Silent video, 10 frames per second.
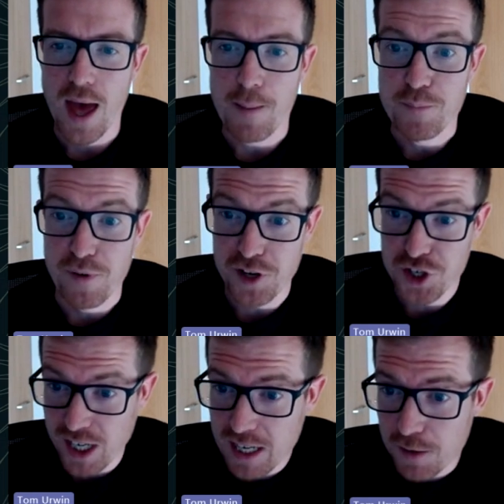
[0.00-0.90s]

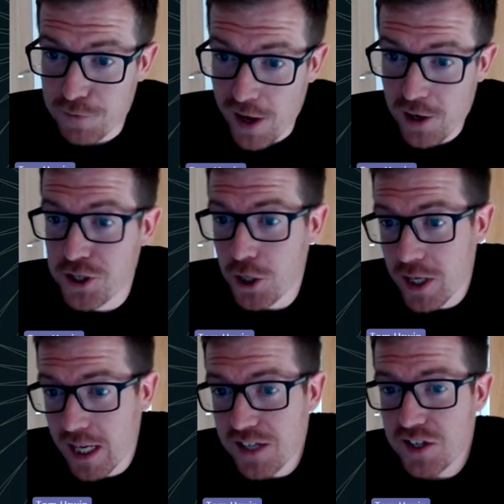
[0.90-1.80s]
Provisioning
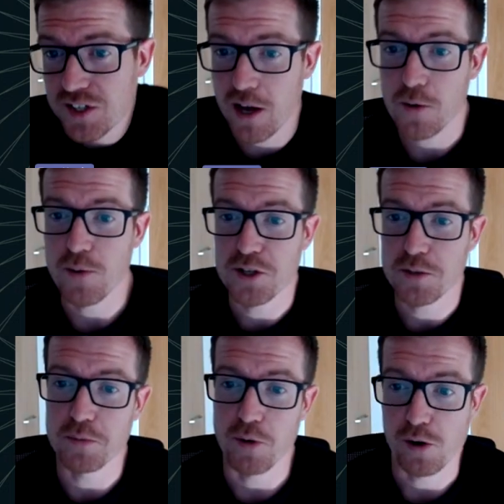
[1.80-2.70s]
FIDO2 keys is now
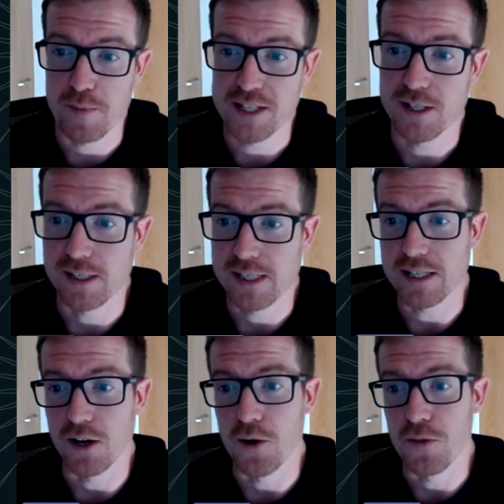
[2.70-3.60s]
possible
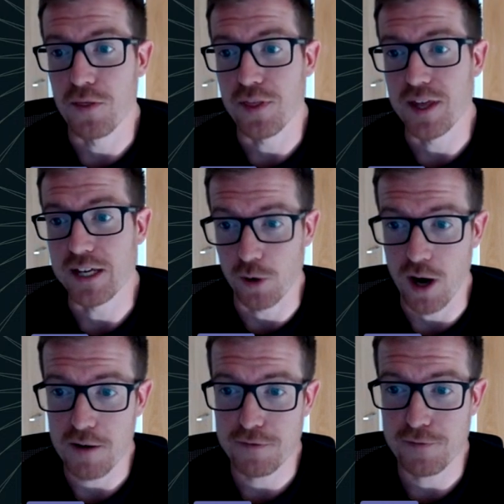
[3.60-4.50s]
programmatically on the
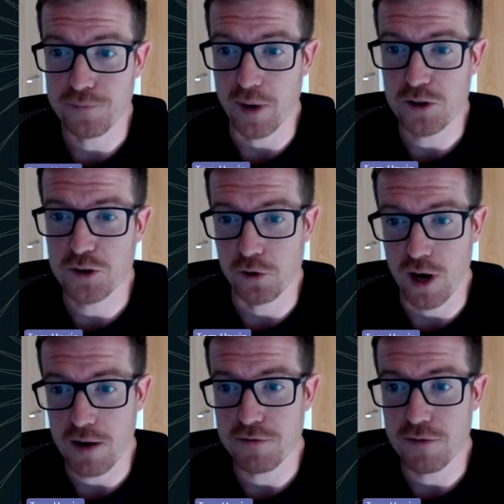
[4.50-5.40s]
Graph, Microsoft
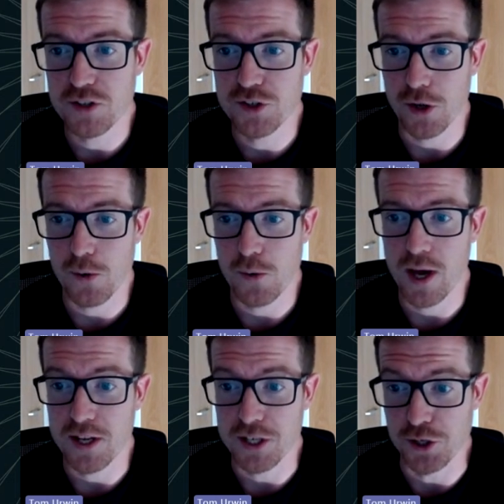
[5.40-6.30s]
Graph.
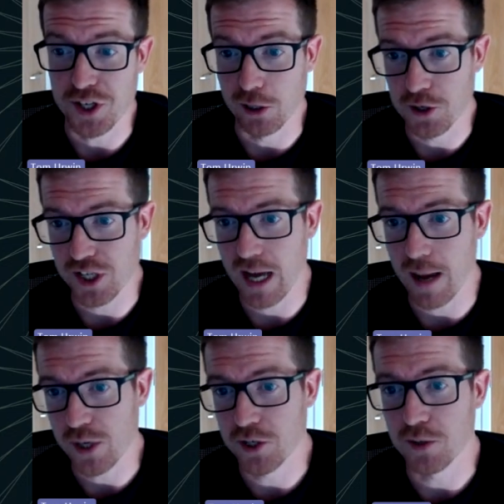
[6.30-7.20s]
So using a logic
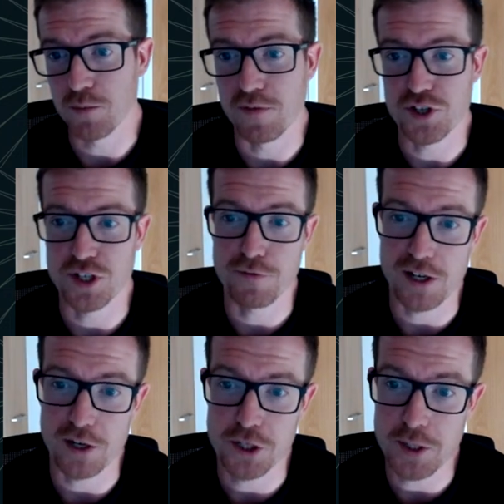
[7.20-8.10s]
app, we could provision a
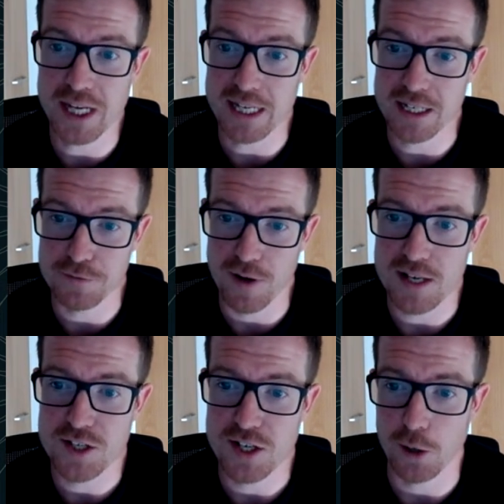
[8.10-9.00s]
FIDO2 key in
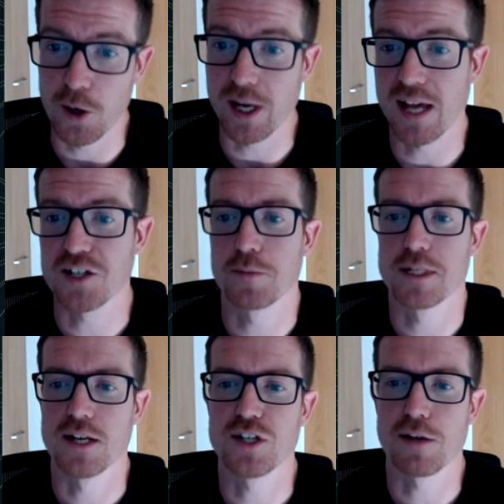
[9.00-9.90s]
advance. It no longer has to
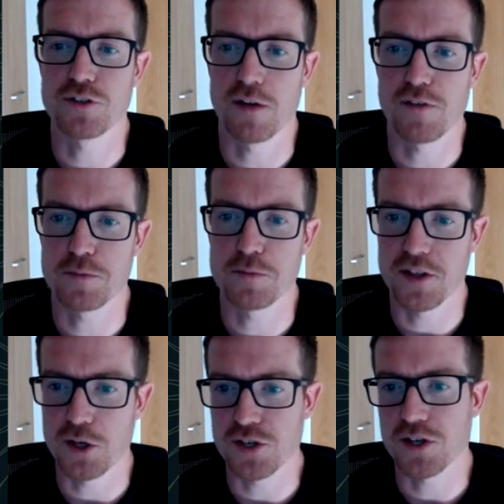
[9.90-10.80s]
be done self-service by
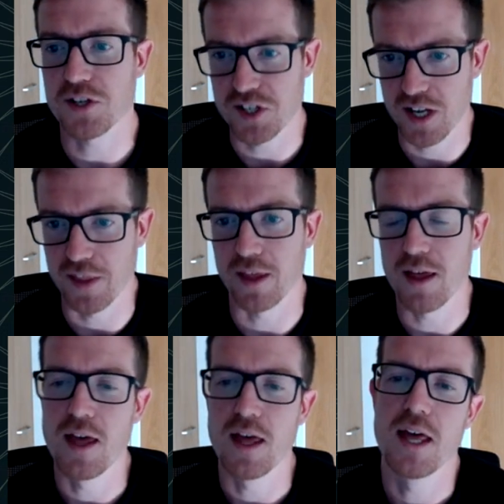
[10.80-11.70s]
the user. So there's
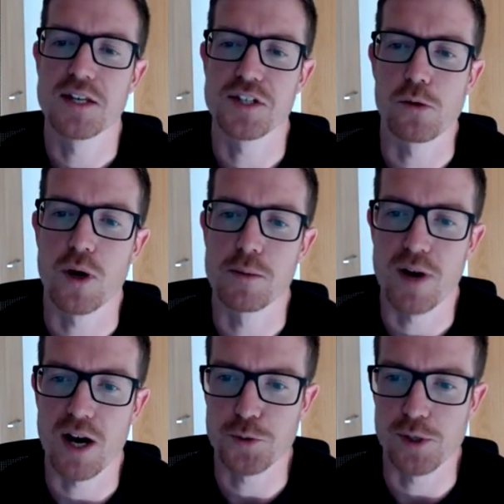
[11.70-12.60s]
another day
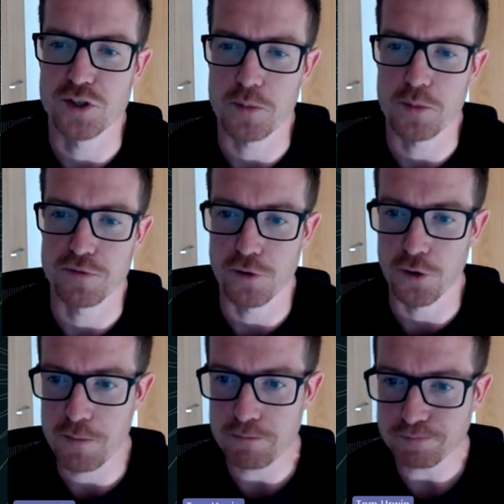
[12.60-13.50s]
one passwordless option
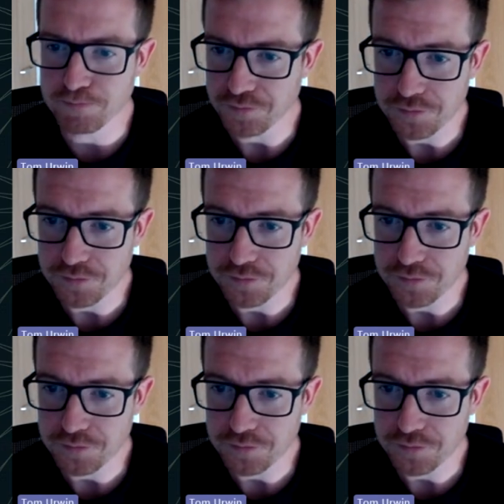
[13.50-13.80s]
for them.